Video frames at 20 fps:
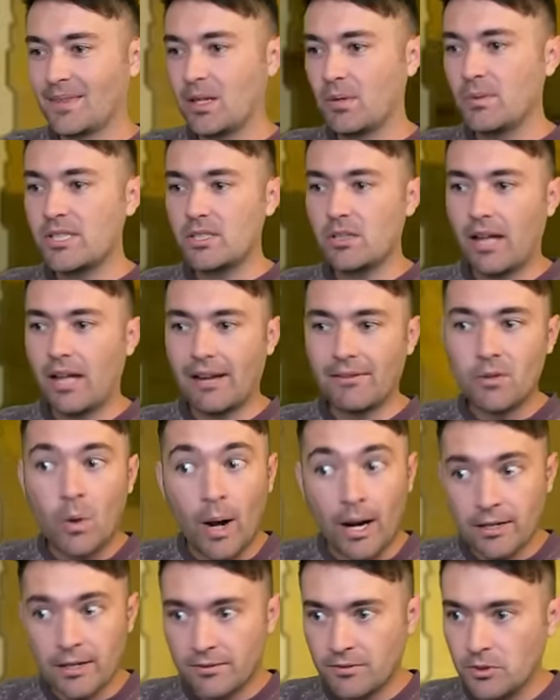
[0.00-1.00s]
We still have
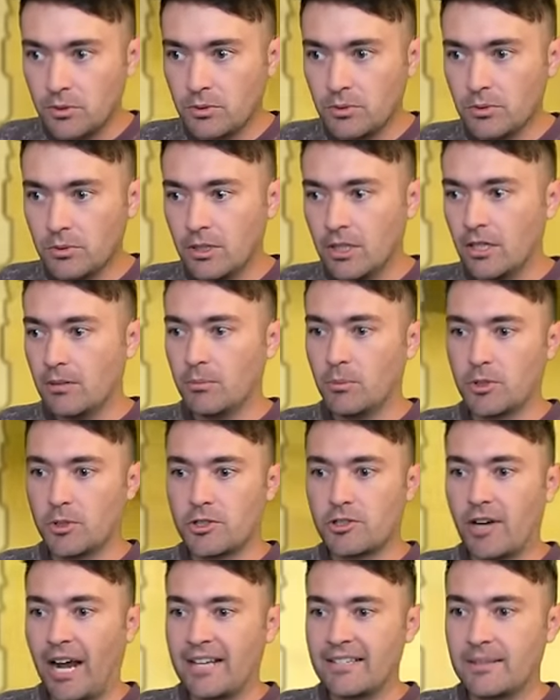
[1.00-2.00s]
quite a few more
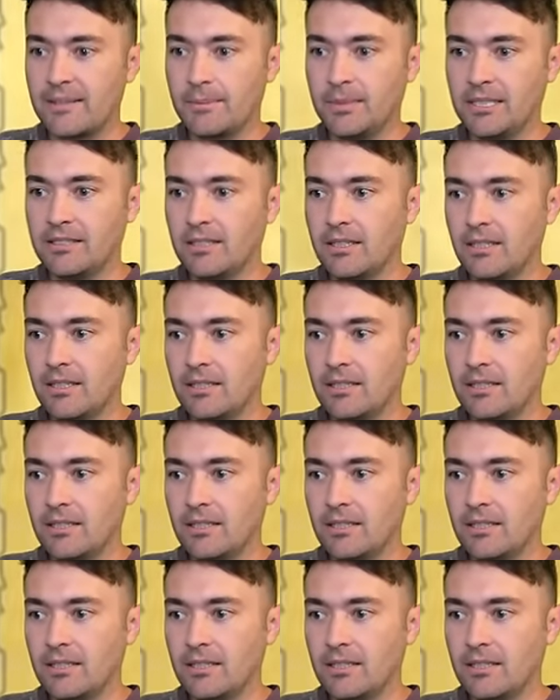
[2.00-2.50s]
tries. I mean,